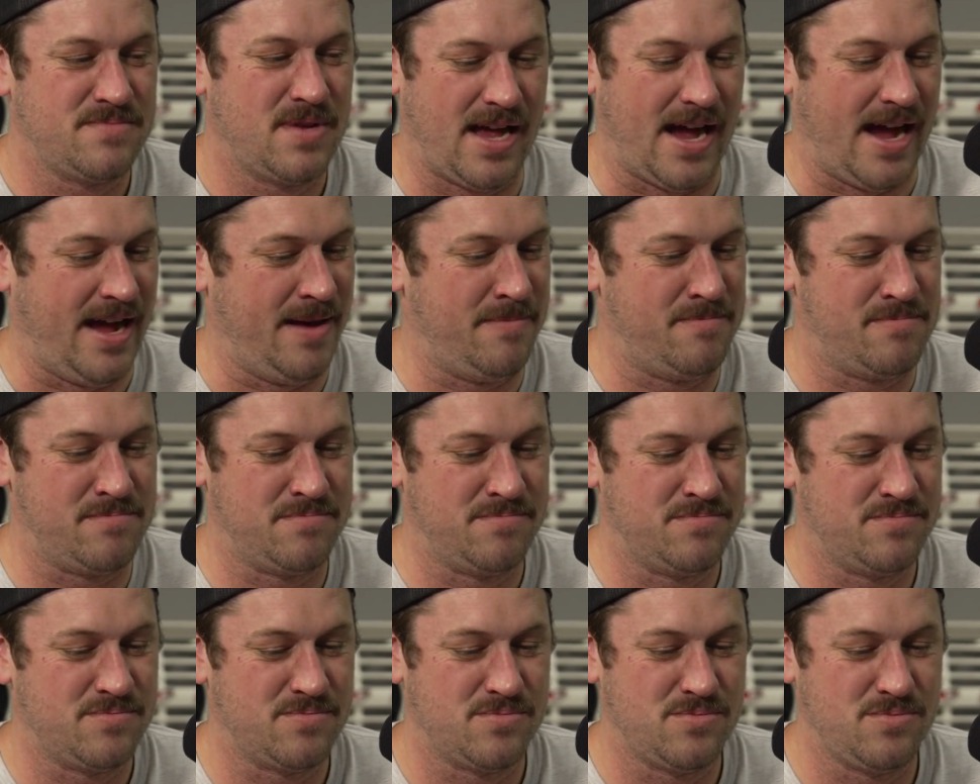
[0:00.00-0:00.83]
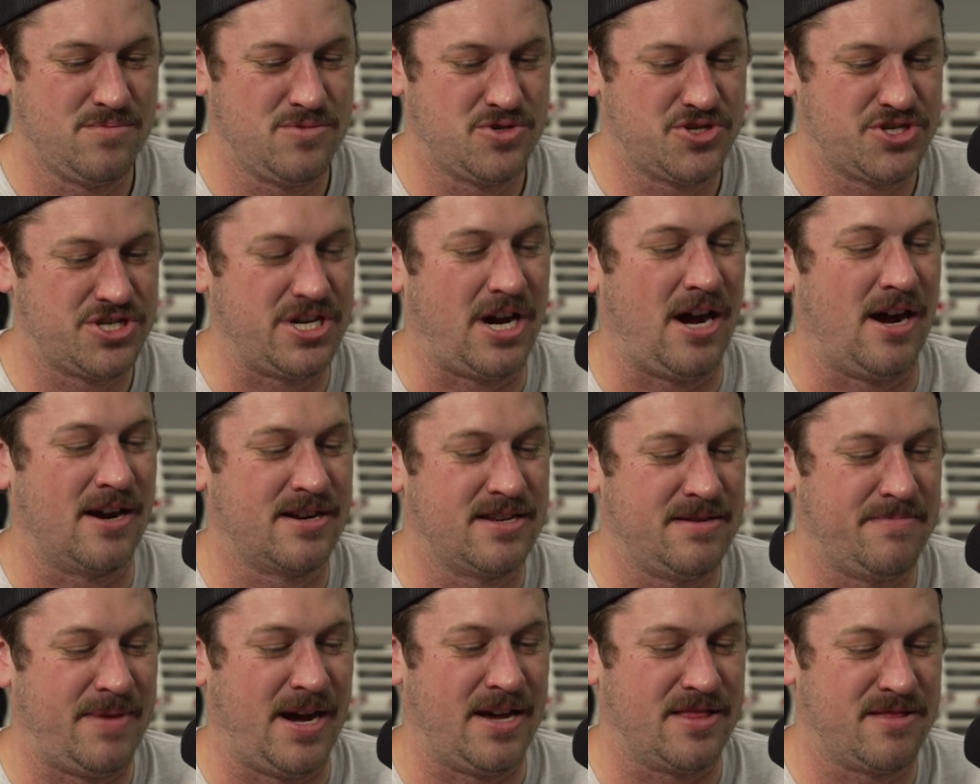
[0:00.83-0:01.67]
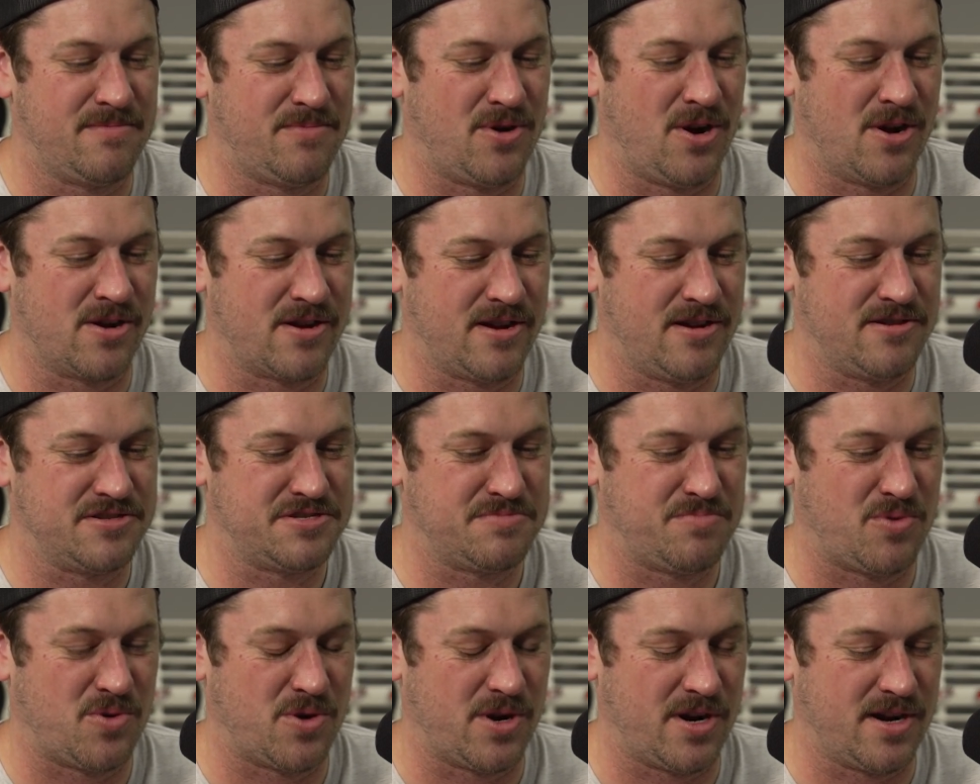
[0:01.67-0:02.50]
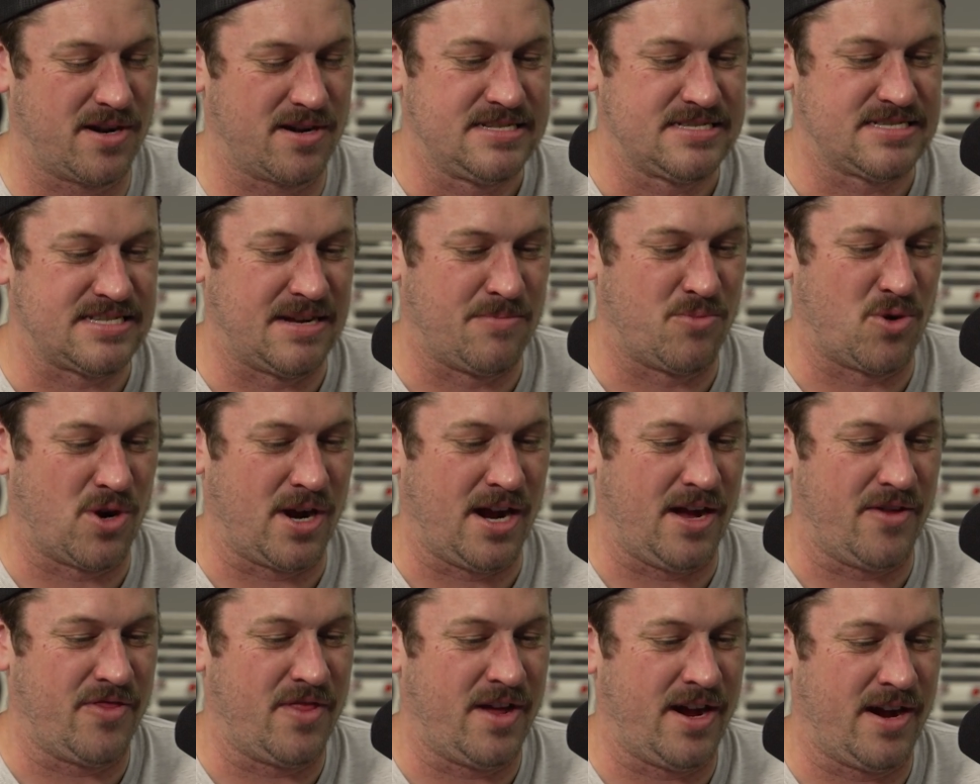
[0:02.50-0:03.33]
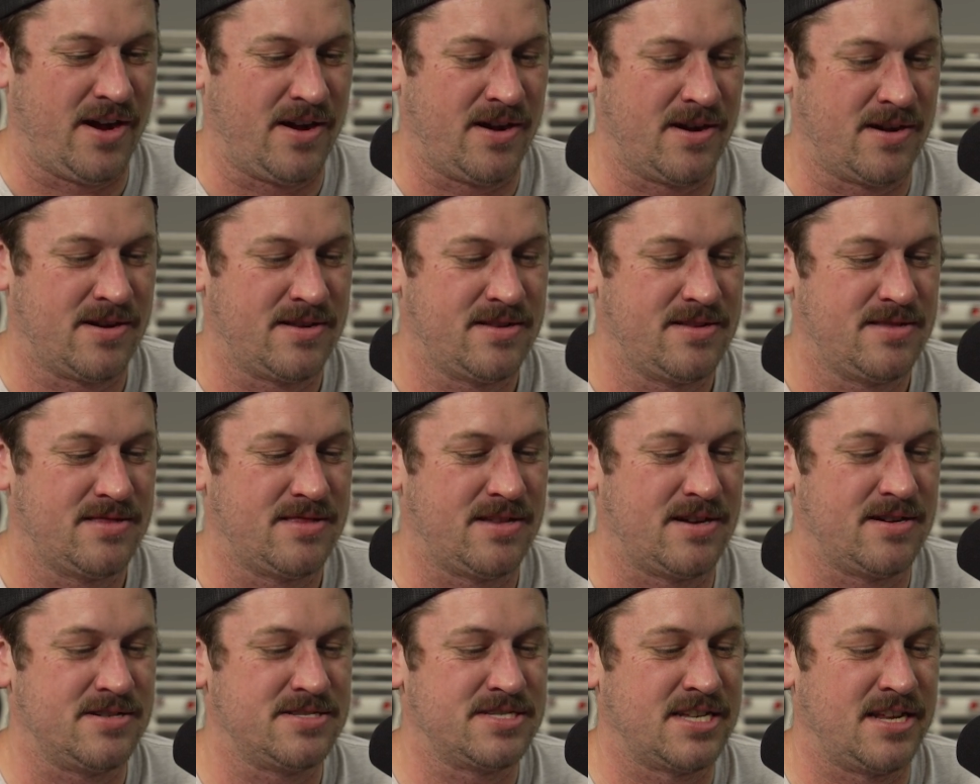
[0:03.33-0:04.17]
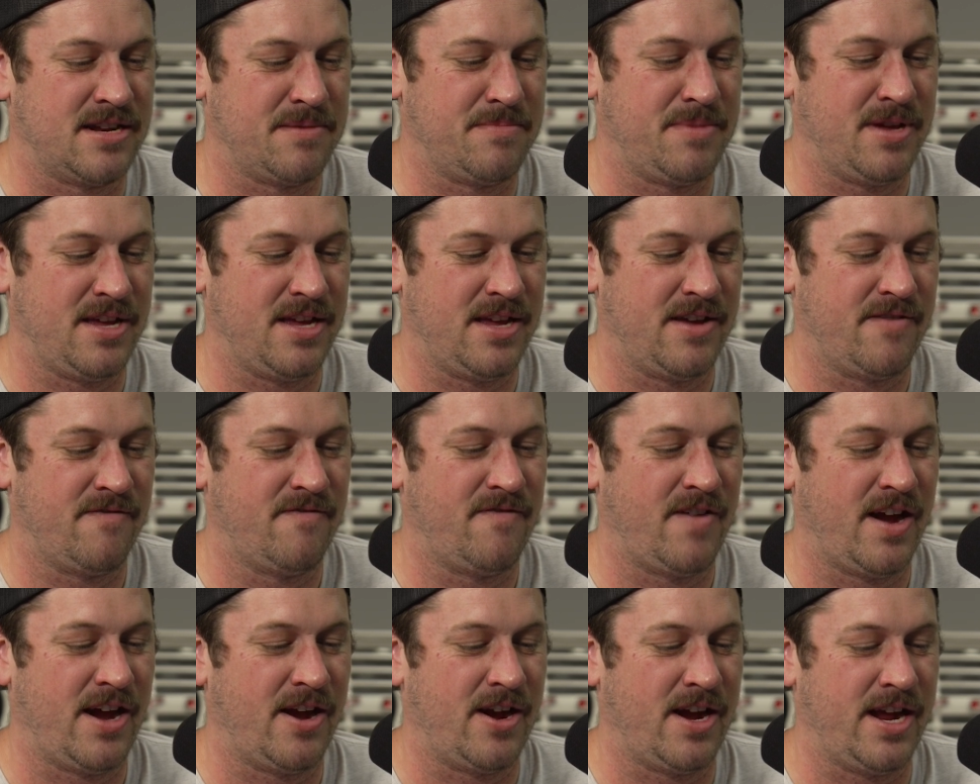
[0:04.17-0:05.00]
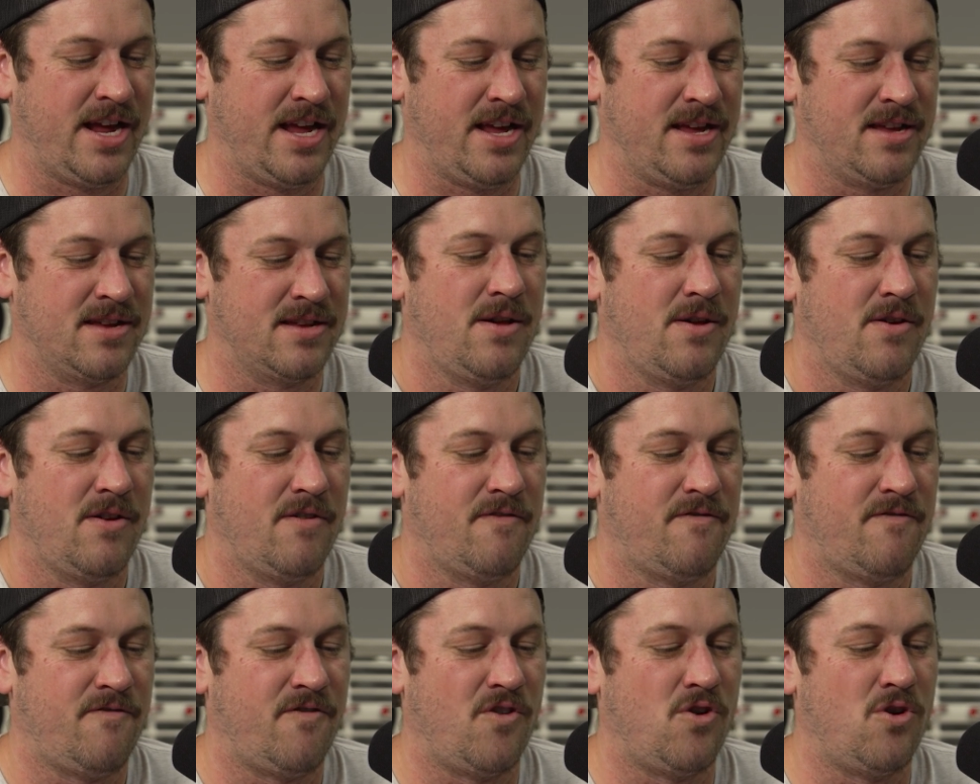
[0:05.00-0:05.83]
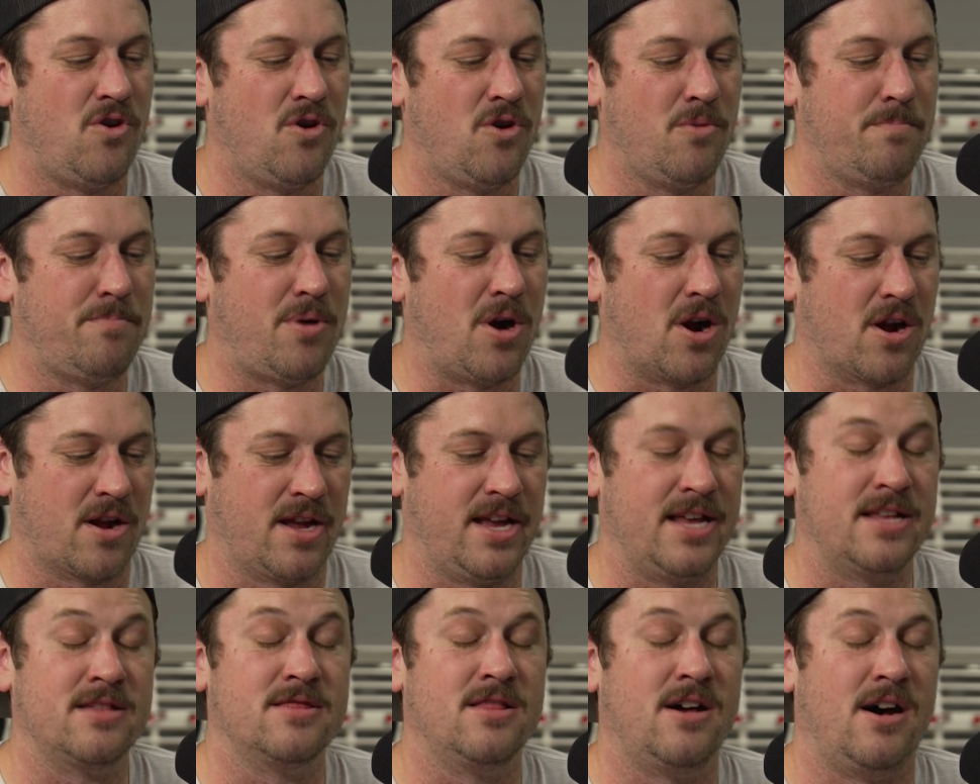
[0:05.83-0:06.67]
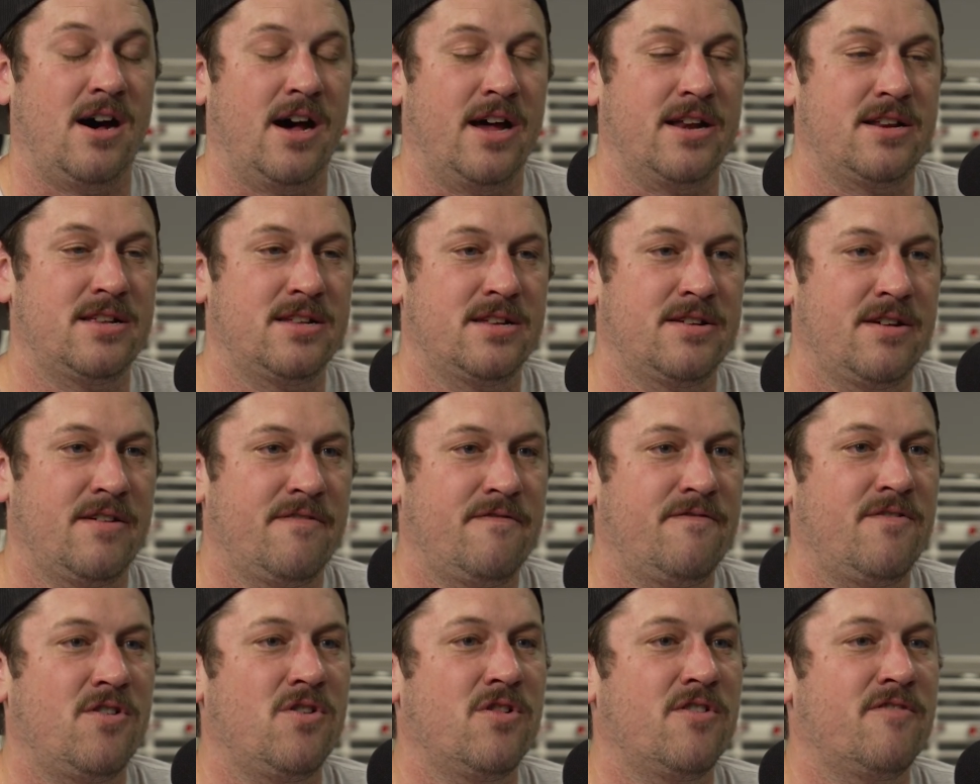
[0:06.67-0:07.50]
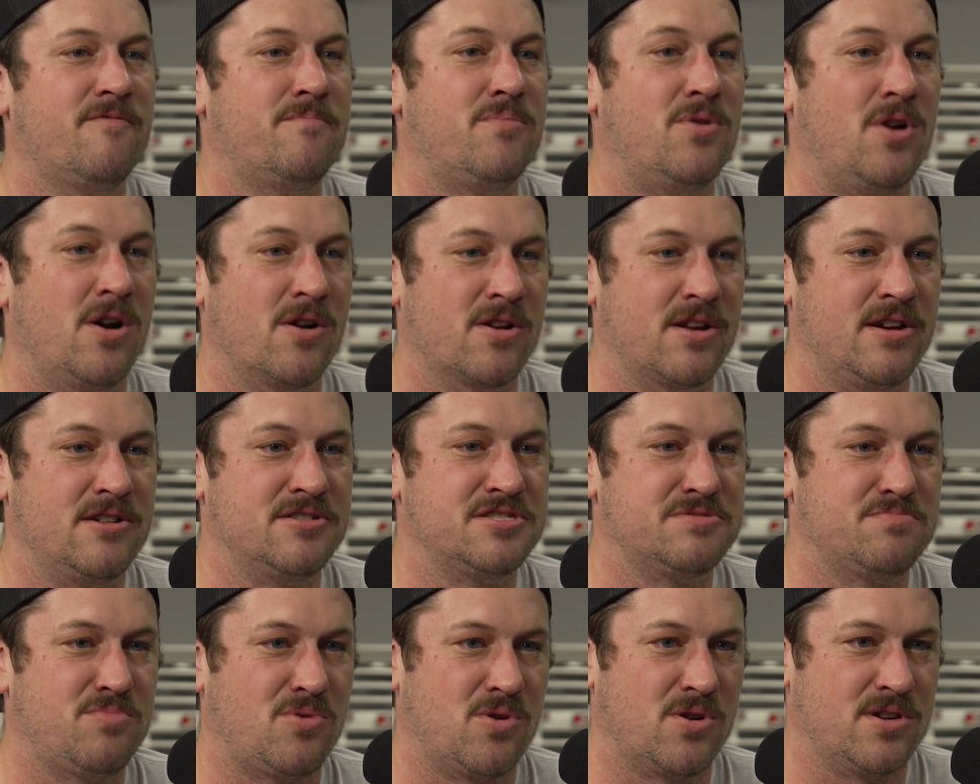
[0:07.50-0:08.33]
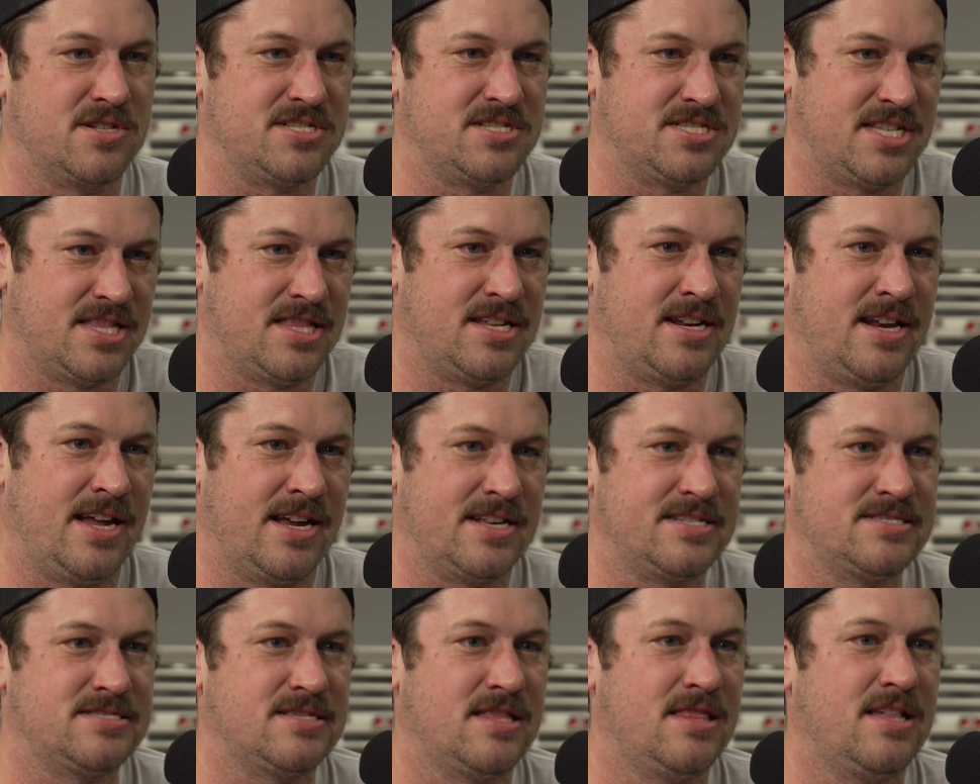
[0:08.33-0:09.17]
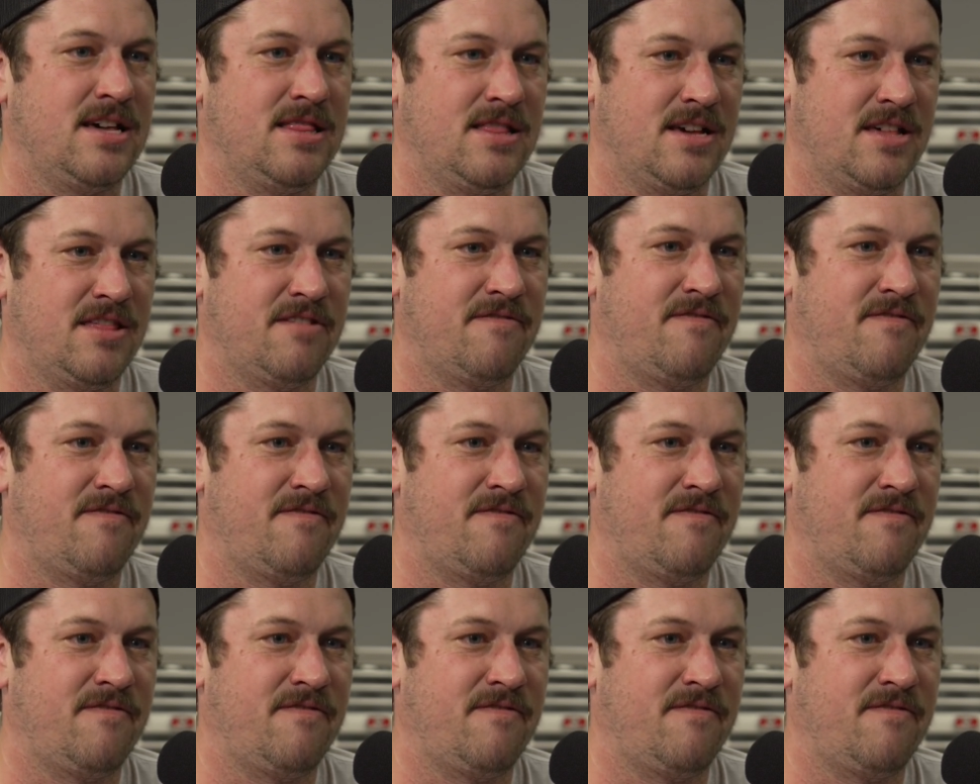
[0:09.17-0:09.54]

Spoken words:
I'm shocked about the Bronco Sport. Somewhere out there's going to be a very full parking lot full of Bronco Sports at the next Lilith